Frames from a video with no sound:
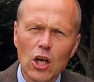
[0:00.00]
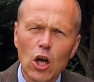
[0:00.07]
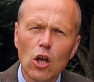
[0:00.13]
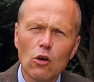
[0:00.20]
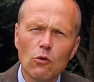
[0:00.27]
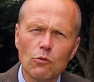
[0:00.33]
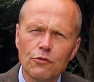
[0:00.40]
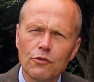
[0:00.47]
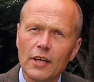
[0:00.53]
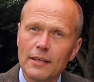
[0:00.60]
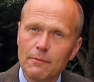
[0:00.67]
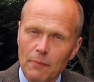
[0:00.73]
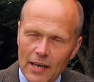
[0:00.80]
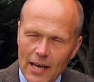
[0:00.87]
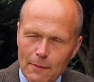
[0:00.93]
clothes
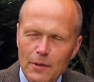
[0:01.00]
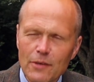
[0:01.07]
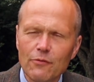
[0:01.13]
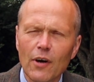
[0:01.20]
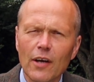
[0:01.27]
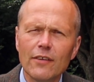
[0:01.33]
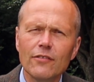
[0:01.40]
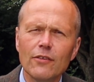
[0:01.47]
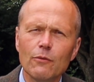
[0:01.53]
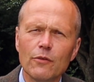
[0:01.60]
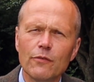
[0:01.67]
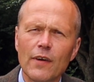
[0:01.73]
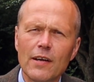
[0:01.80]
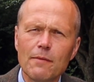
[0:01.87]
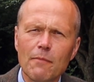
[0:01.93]
like Miami Vice. It
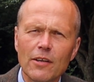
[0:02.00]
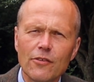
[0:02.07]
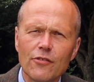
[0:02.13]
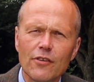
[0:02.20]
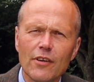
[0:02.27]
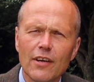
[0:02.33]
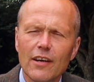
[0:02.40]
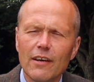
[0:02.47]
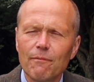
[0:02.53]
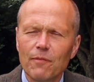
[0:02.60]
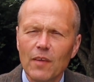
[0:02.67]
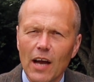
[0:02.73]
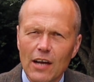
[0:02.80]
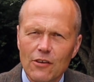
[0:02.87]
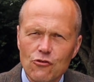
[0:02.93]
was very much a